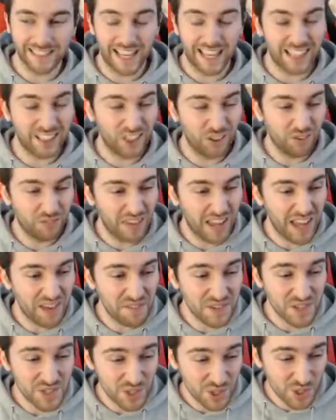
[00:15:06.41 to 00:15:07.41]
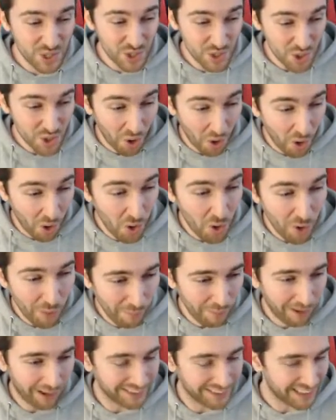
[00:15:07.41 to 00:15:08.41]
And you've left so
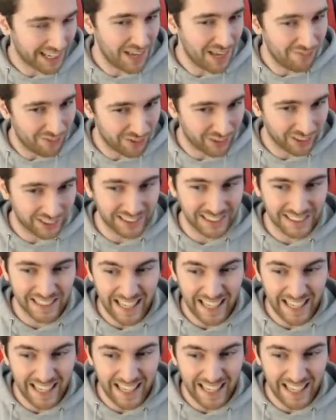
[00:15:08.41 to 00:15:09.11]
much evidence